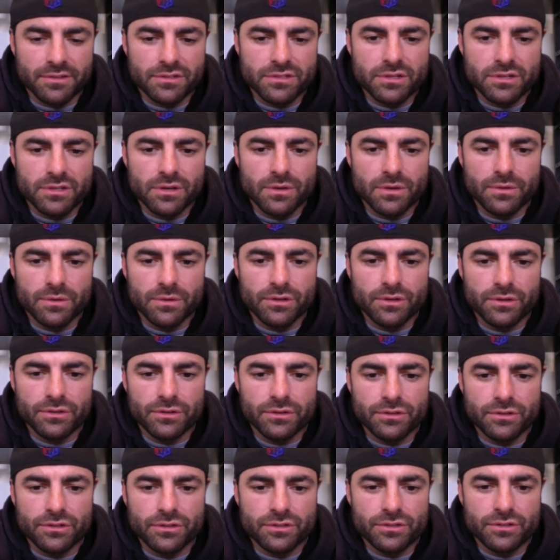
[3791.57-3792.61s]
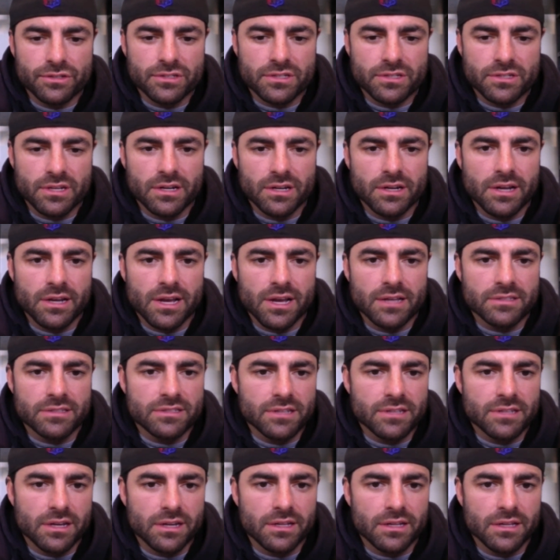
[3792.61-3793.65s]
So you're you're just gonna not
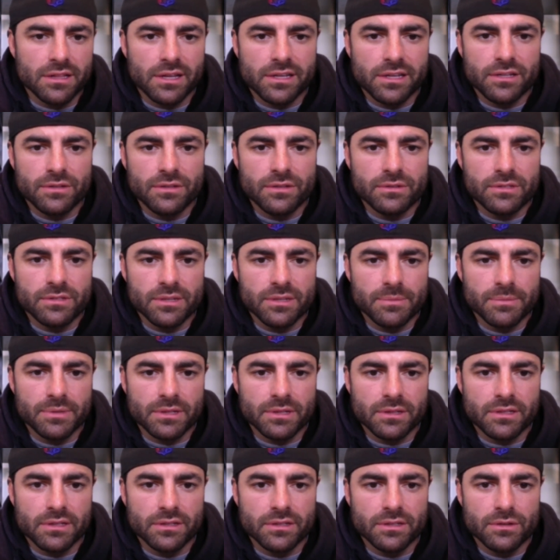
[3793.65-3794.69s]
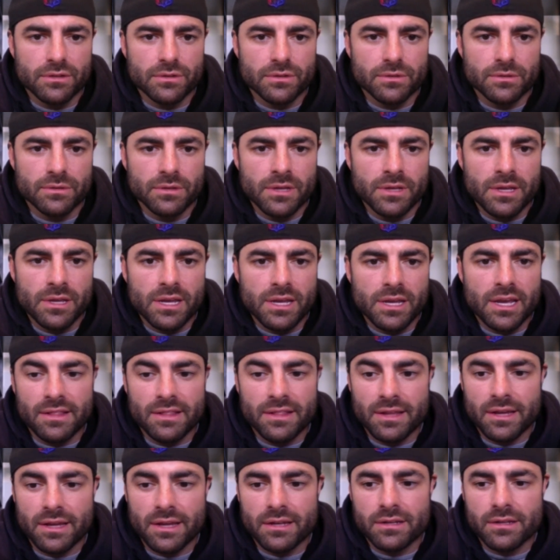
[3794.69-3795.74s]
study like you typically do. And
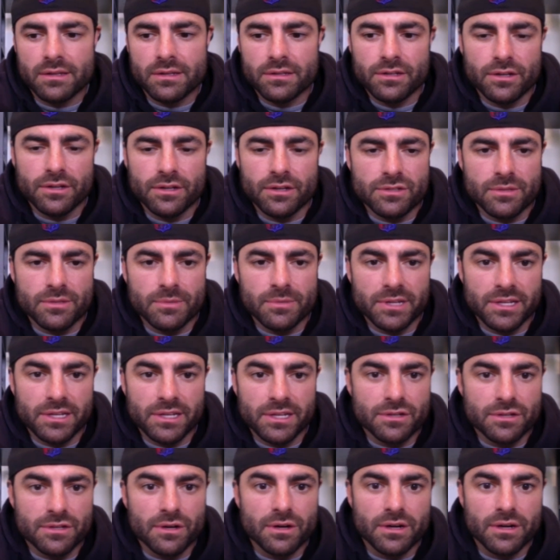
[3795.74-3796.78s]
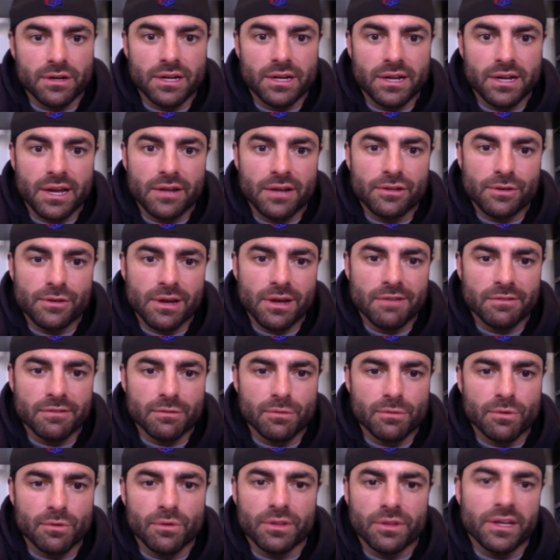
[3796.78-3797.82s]
then you know somebody gets hurt, and now you have a
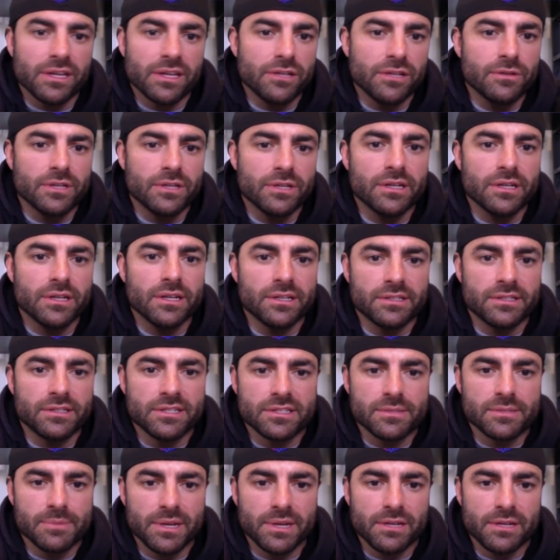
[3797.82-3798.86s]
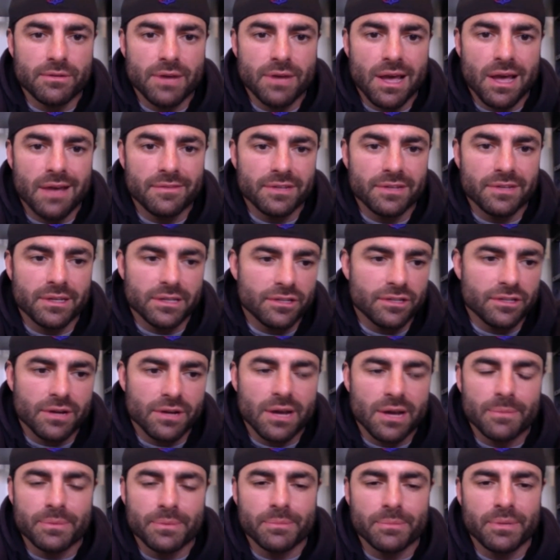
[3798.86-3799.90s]
role that you didn't anticipate you having, and you're
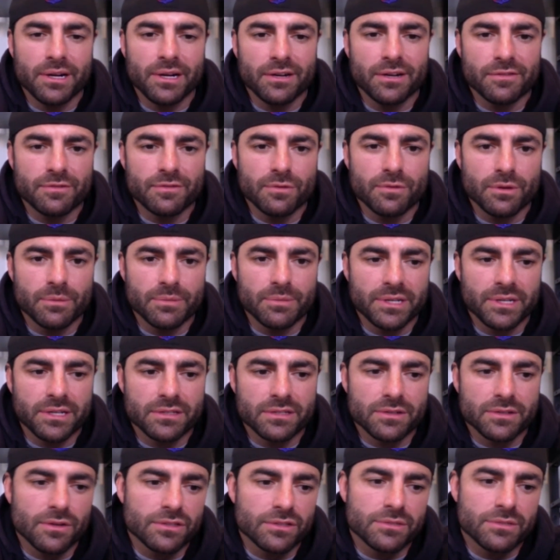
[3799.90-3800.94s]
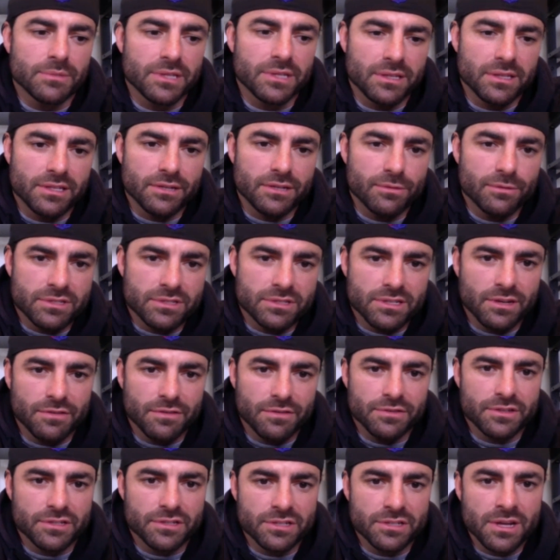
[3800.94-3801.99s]
not prepared for it because ultimately you were
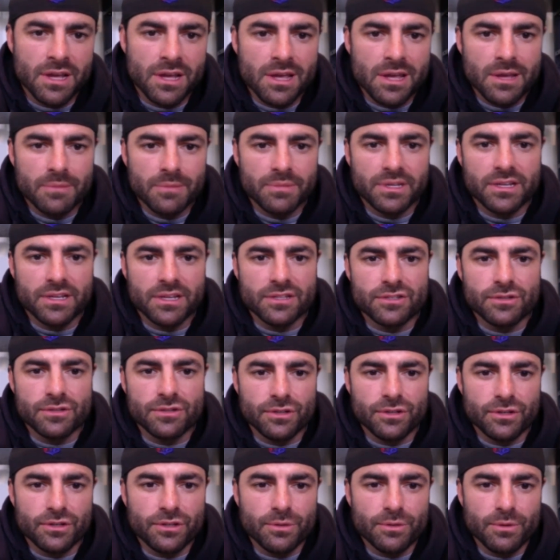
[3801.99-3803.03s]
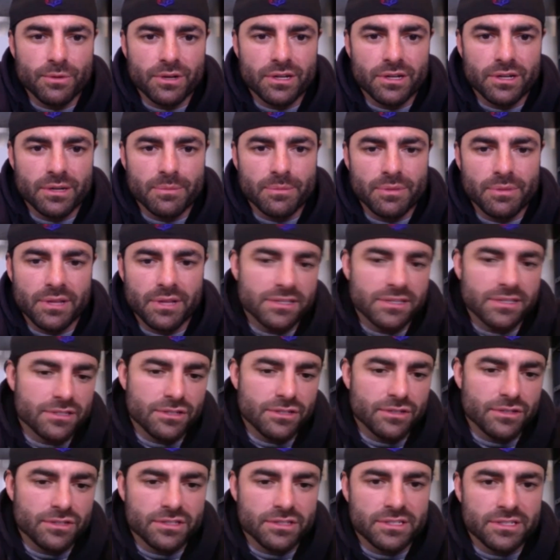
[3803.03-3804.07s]
selfish because you knew you weren't gonna play, so
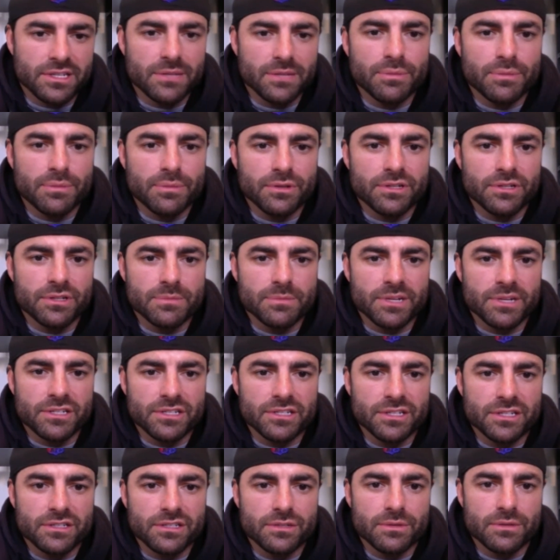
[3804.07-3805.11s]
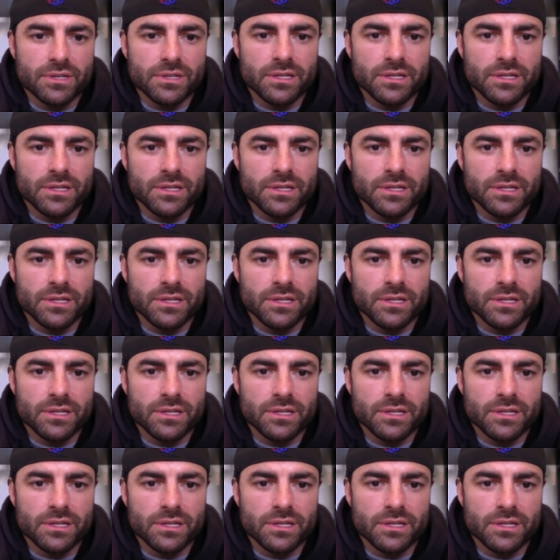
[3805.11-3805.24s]
you just didn't put as much into it.